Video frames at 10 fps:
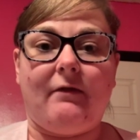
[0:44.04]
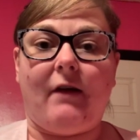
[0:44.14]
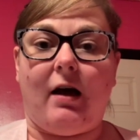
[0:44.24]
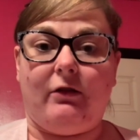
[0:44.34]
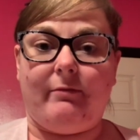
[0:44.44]

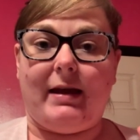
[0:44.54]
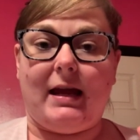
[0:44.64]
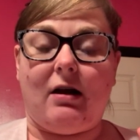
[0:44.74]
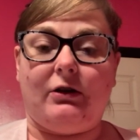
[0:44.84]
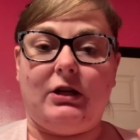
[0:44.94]
follow
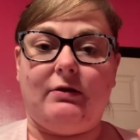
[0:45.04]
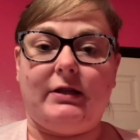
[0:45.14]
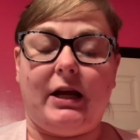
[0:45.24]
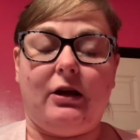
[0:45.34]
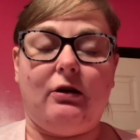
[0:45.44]
me on
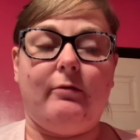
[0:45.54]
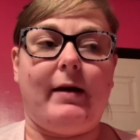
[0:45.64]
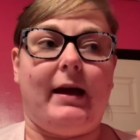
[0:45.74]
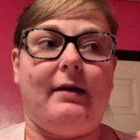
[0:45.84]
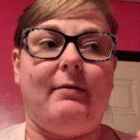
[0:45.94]
YouTube.
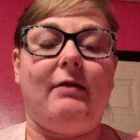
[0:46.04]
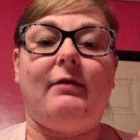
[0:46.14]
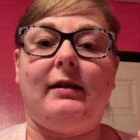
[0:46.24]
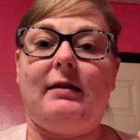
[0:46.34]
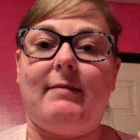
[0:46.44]
It
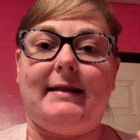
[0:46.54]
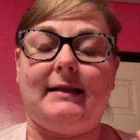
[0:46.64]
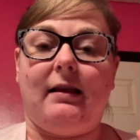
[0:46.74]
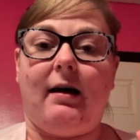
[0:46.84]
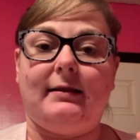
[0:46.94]
really means
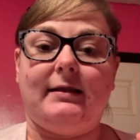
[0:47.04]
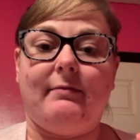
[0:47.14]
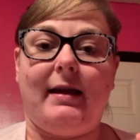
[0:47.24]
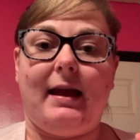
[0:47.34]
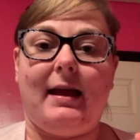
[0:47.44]
a lot to
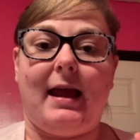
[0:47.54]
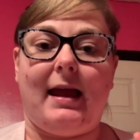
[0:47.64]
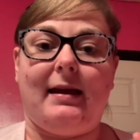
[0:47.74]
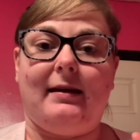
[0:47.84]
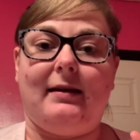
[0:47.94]
me,
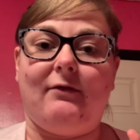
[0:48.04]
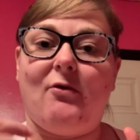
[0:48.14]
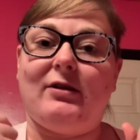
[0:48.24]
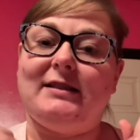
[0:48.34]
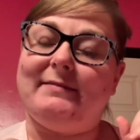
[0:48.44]
and of
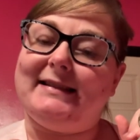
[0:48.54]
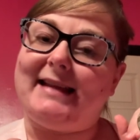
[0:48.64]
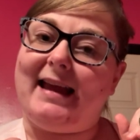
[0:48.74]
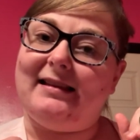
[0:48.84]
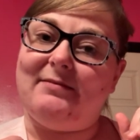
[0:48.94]
course my
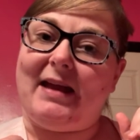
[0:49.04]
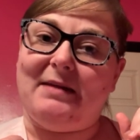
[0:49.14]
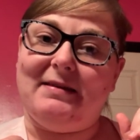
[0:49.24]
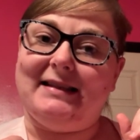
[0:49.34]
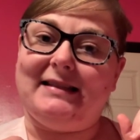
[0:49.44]
scaly
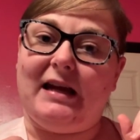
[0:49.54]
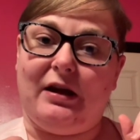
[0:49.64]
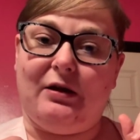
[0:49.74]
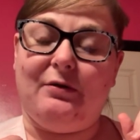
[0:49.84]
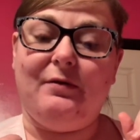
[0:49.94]
babies
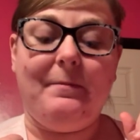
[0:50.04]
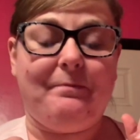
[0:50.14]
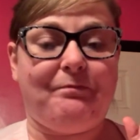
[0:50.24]
too.